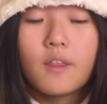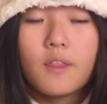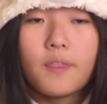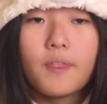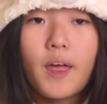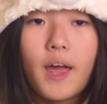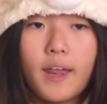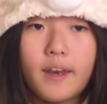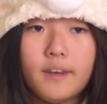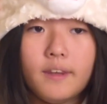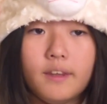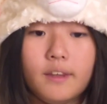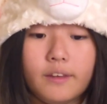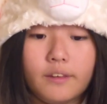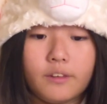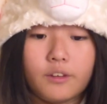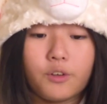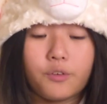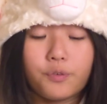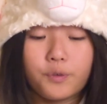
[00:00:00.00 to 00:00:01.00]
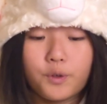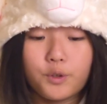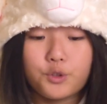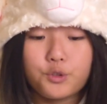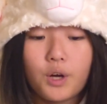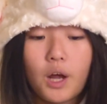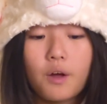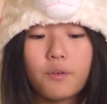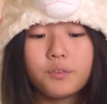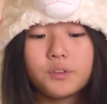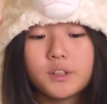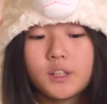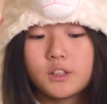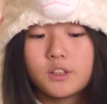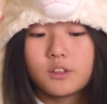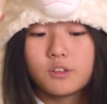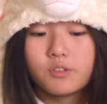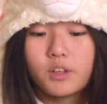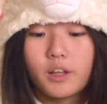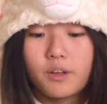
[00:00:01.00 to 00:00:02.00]
Then your food travels
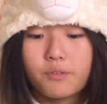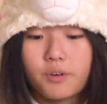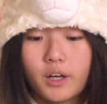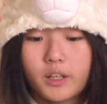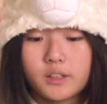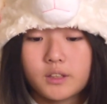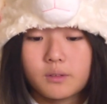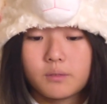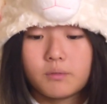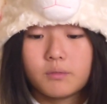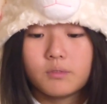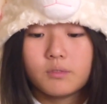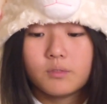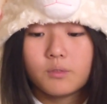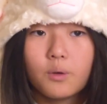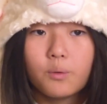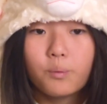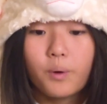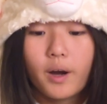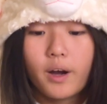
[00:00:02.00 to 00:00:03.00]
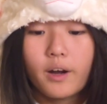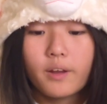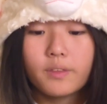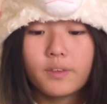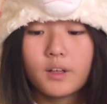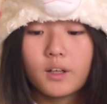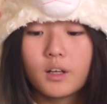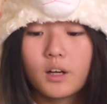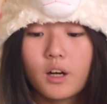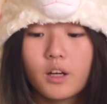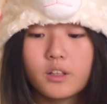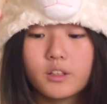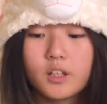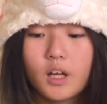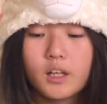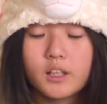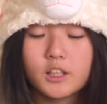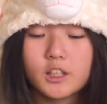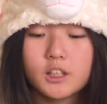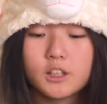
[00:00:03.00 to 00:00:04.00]
into the rectum, where the
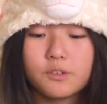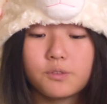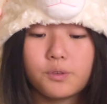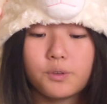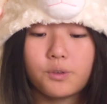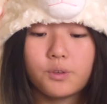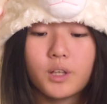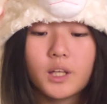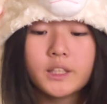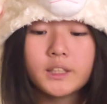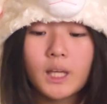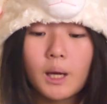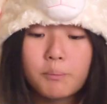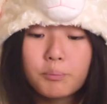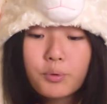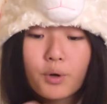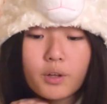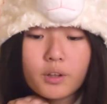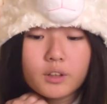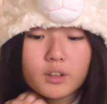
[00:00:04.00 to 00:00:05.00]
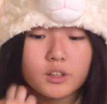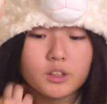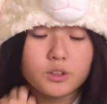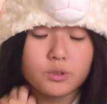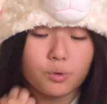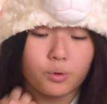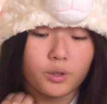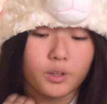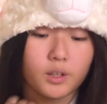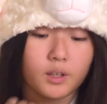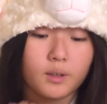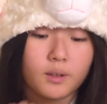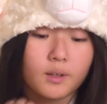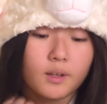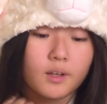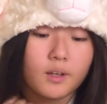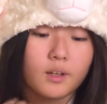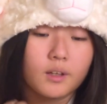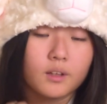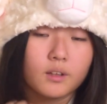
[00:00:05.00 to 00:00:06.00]
undigested food is temporarily stored.
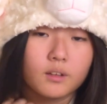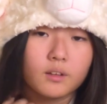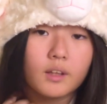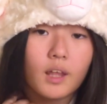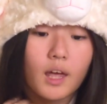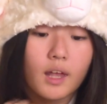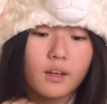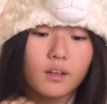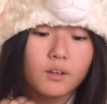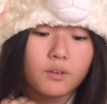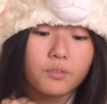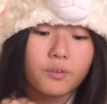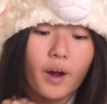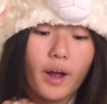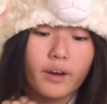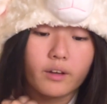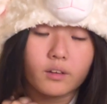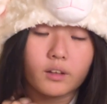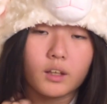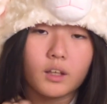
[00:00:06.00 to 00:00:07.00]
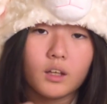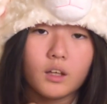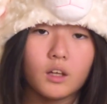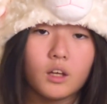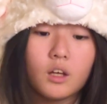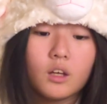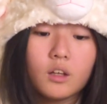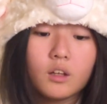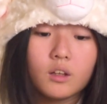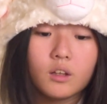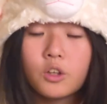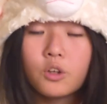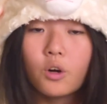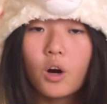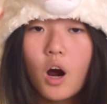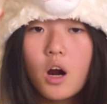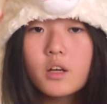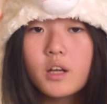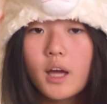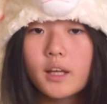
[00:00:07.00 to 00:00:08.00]
Then, finally, your
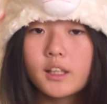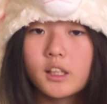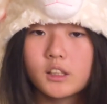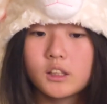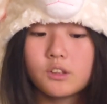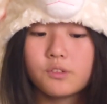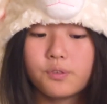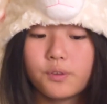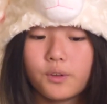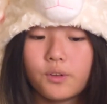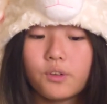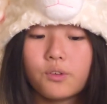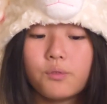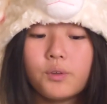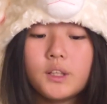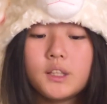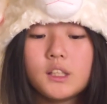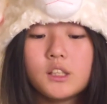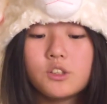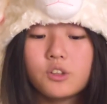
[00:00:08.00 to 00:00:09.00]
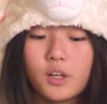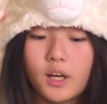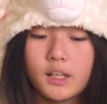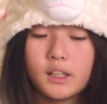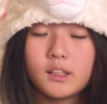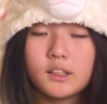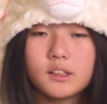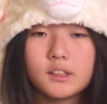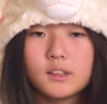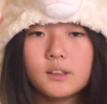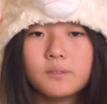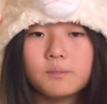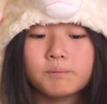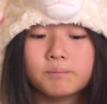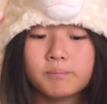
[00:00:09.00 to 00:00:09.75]
undigested food reaches your anus.